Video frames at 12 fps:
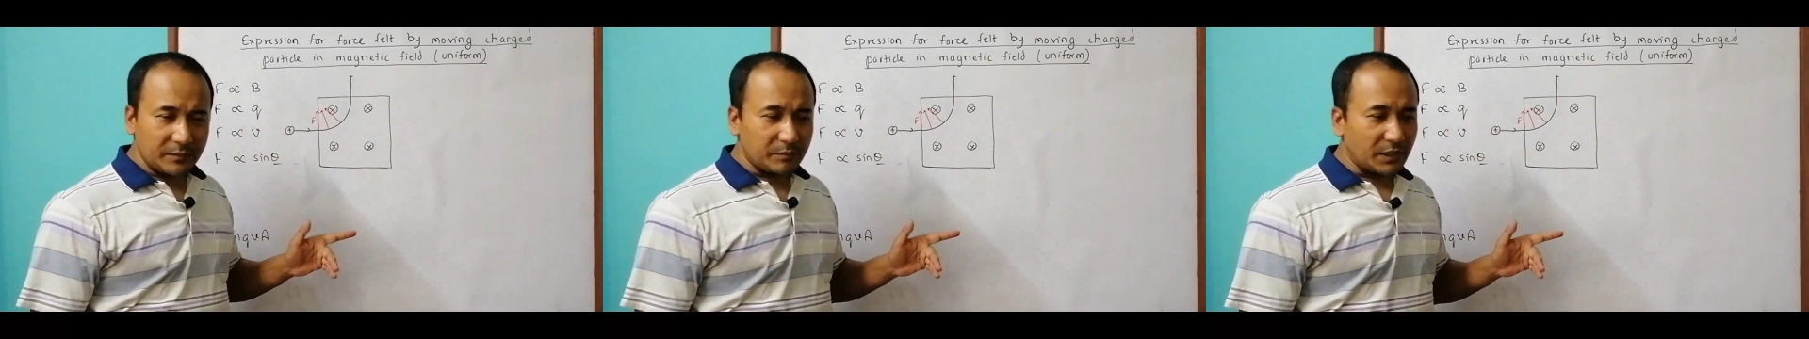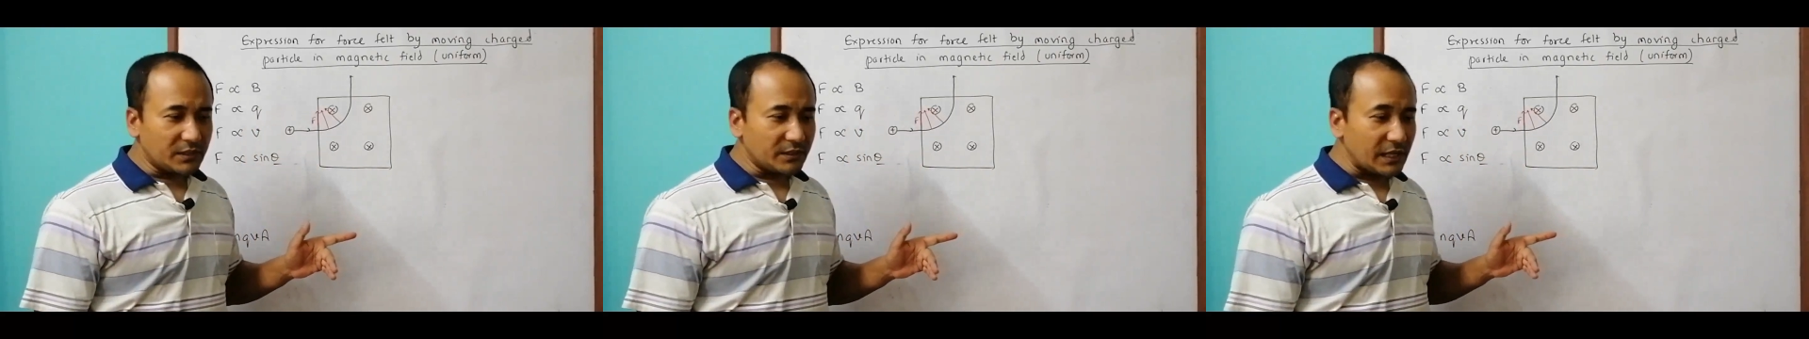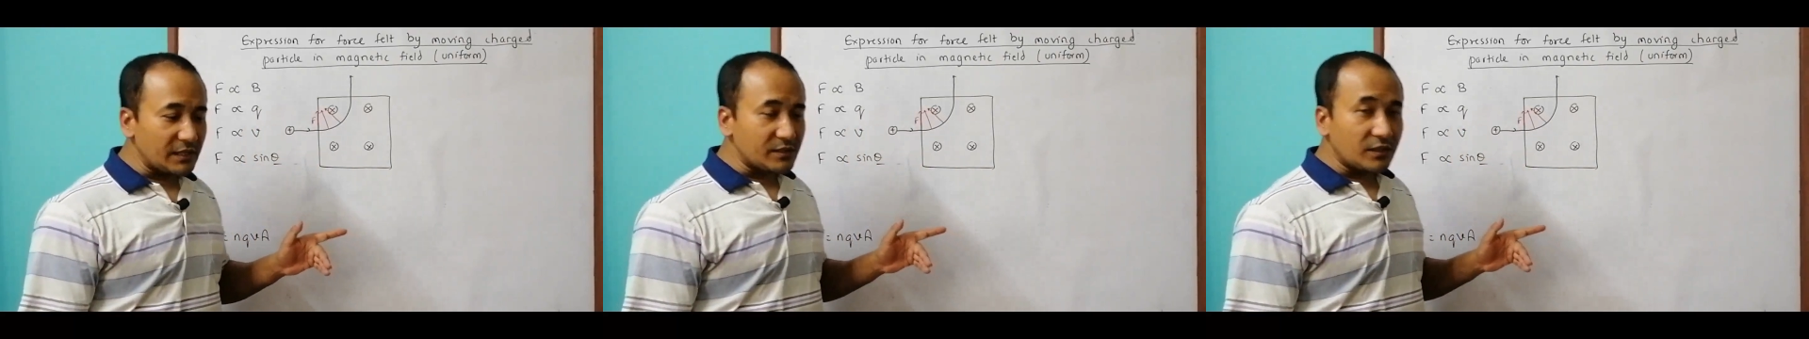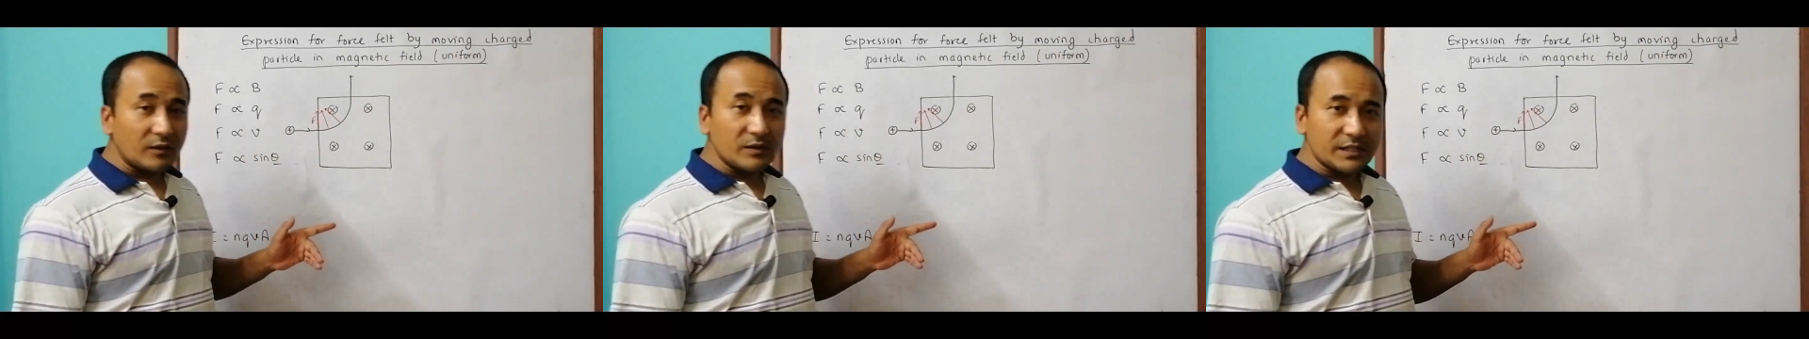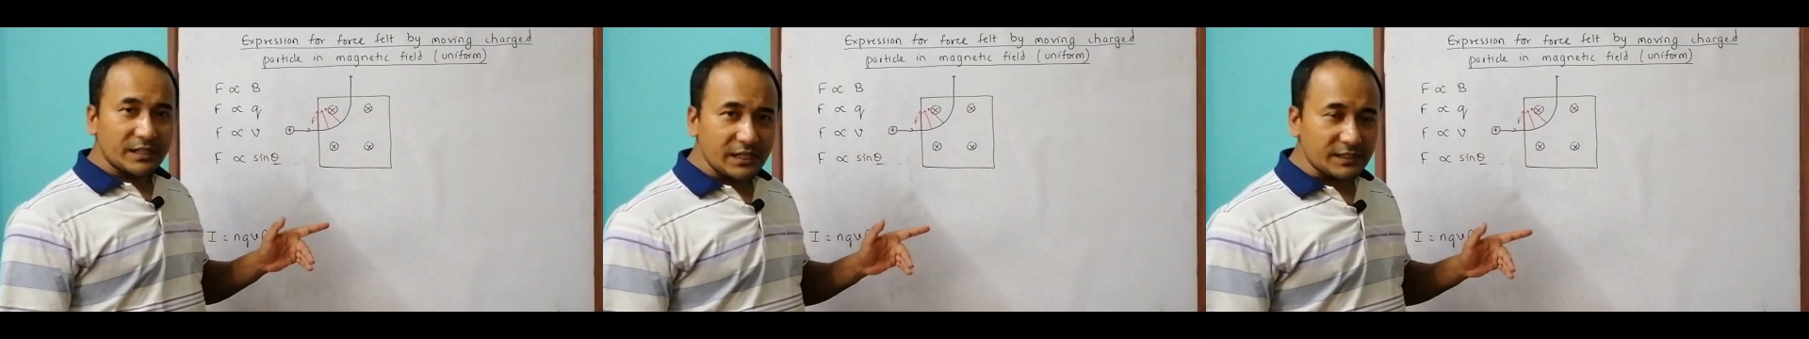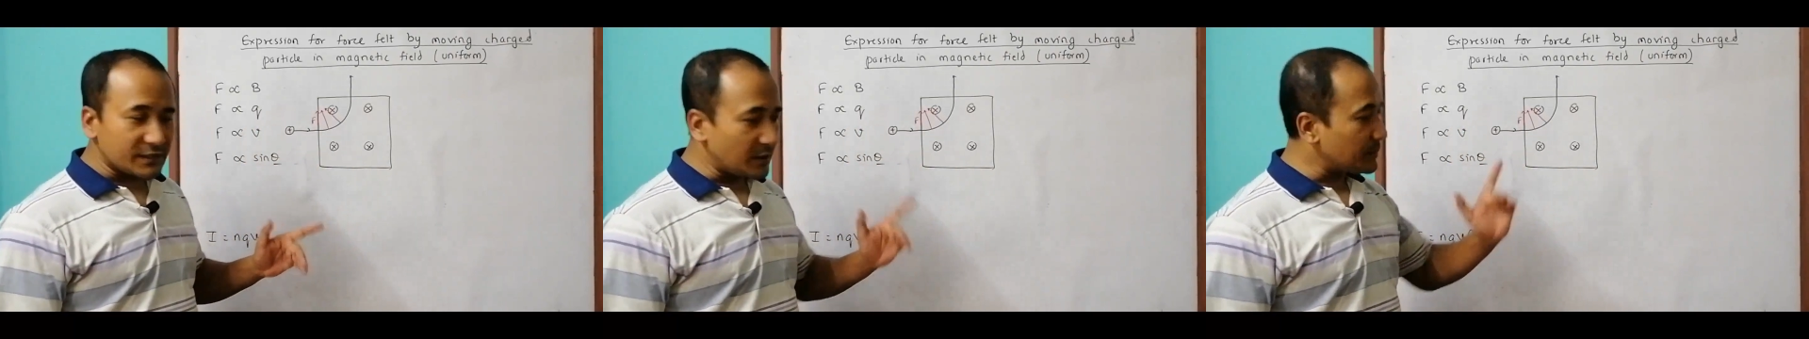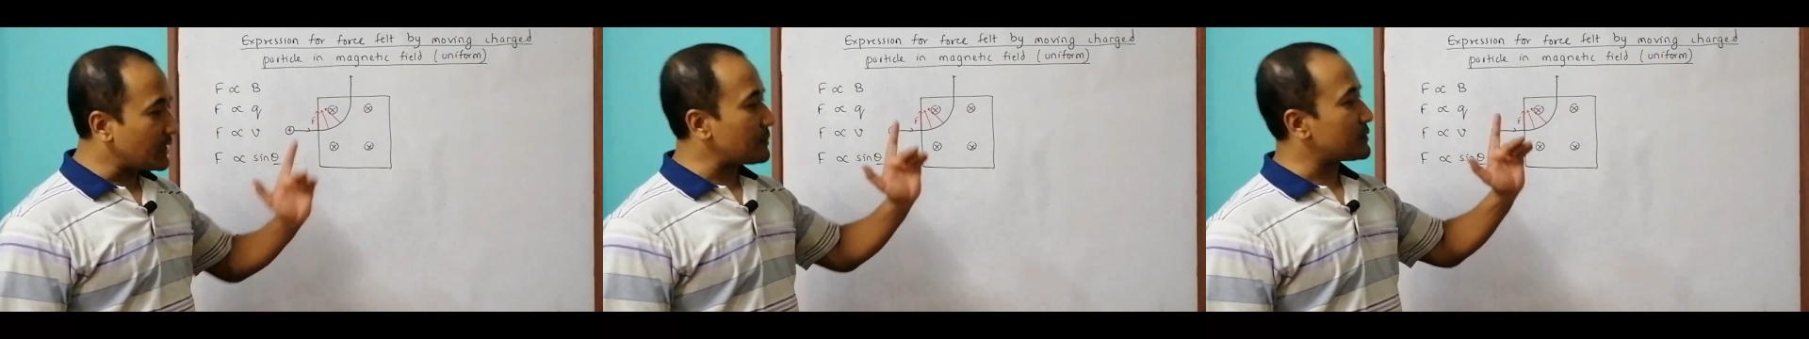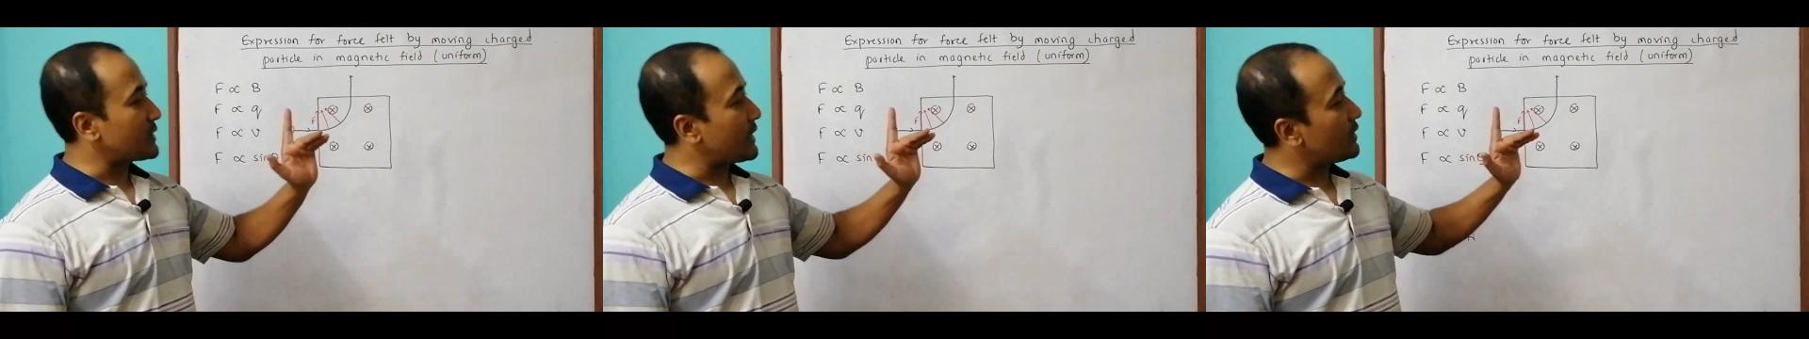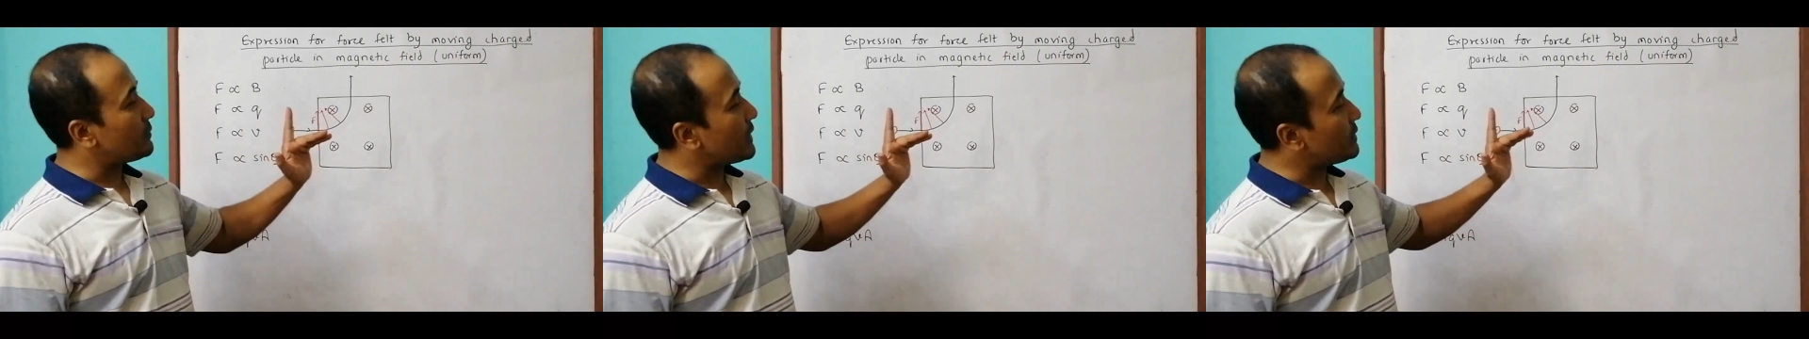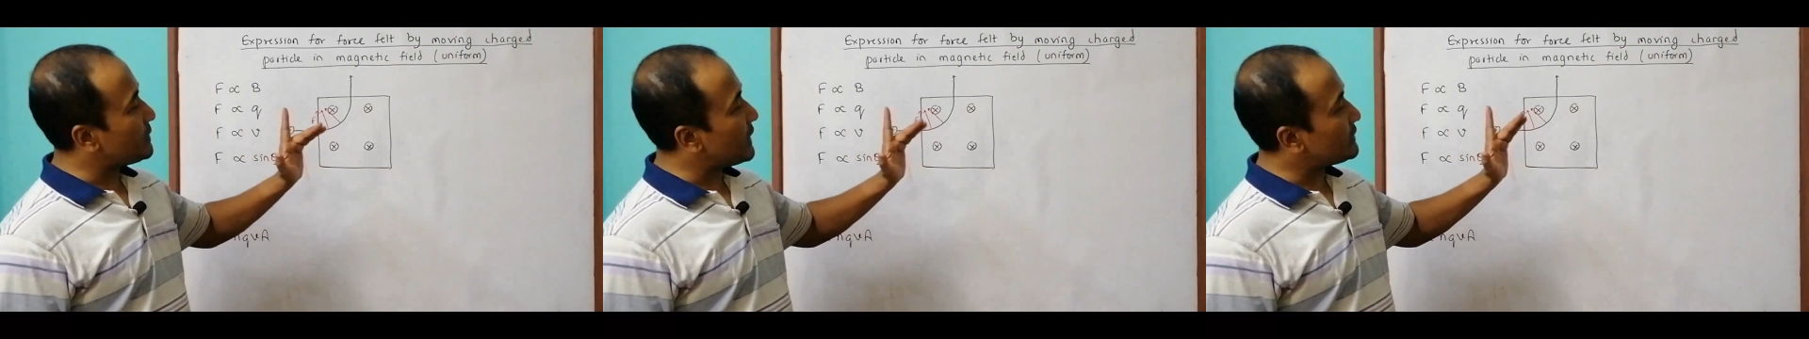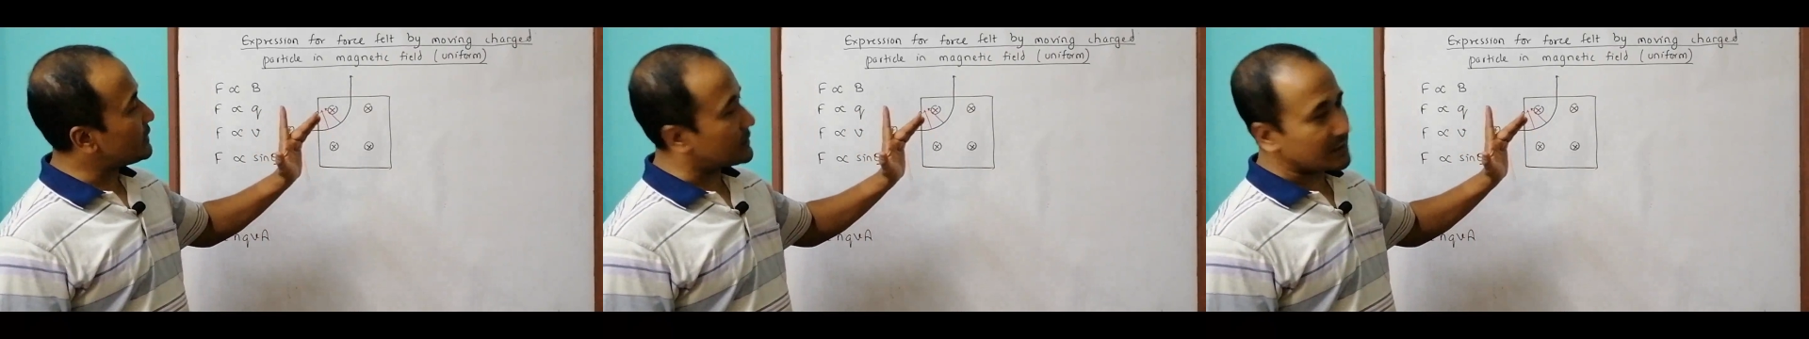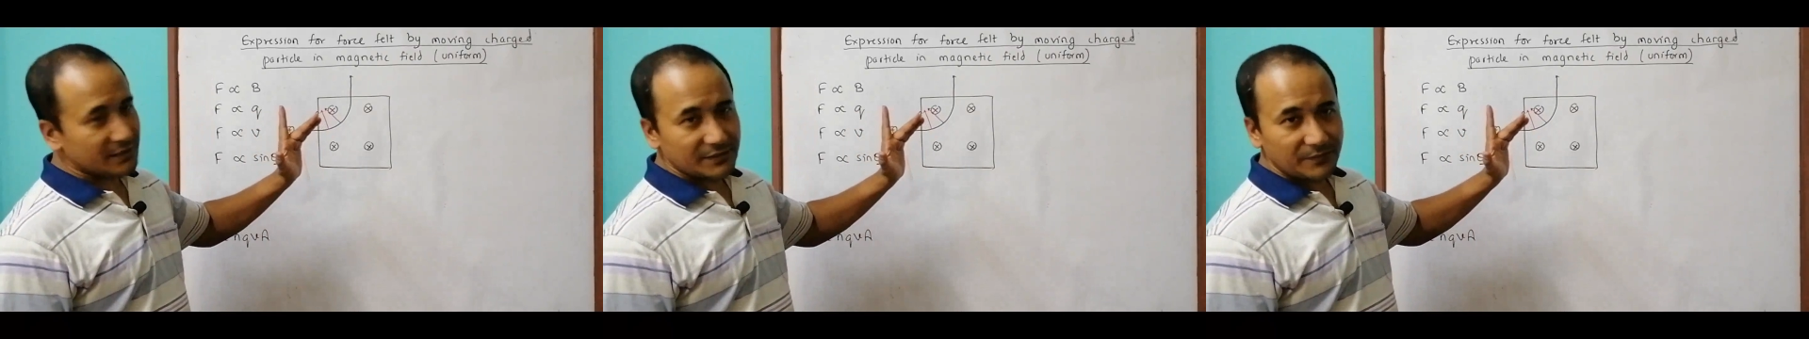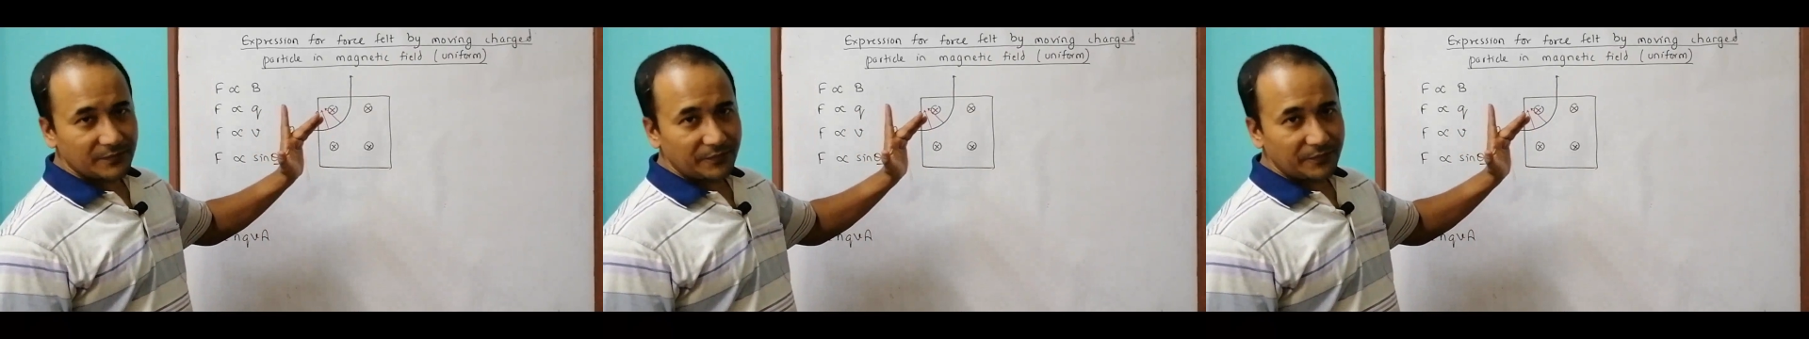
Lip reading: But that is not always the case. Sometimes the angle might be like this.